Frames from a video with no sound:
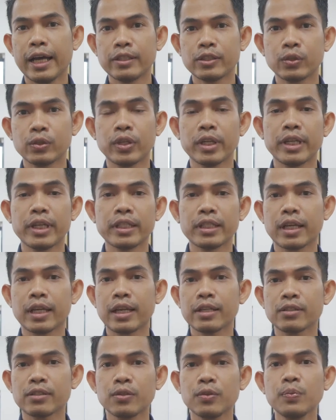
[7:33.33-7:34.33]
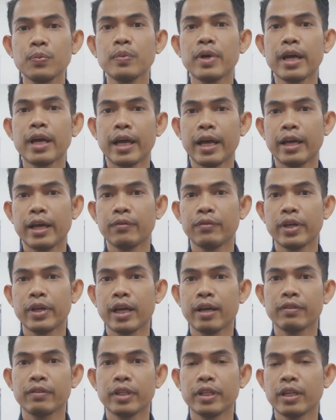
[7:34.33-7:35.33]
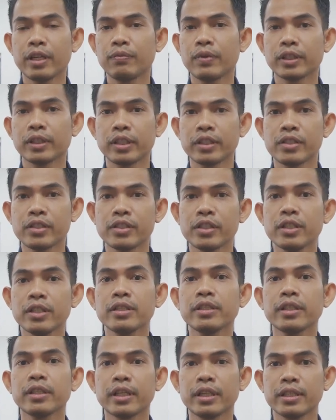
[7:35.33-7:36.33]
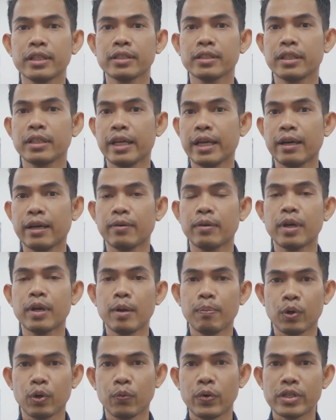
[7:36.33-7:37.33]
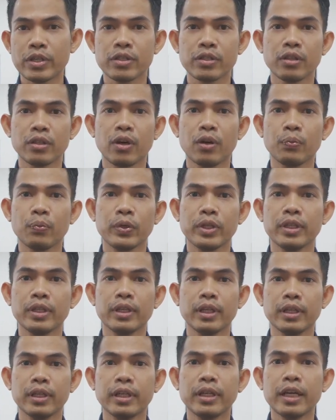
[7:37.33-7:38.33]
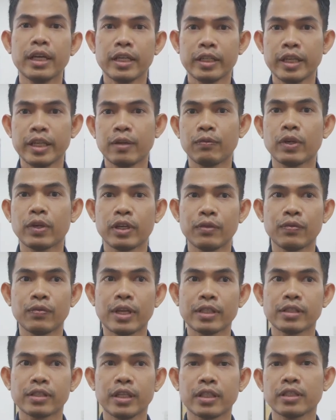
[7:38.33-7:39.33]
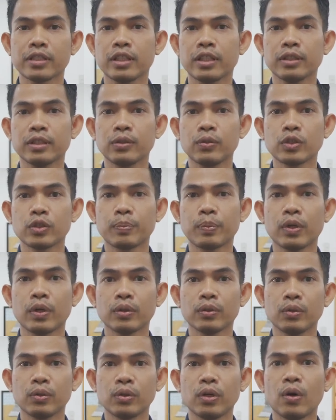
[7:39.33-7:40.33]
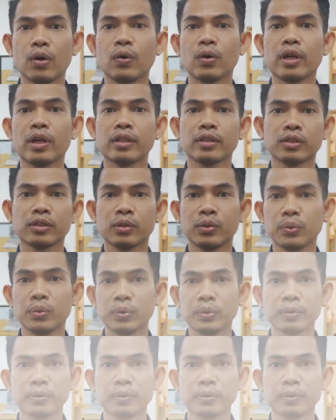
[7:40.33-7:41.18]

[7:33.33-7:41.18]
and student in the classroom. And we have the network technician that is their professional with the network infrastructure to support to the whole school.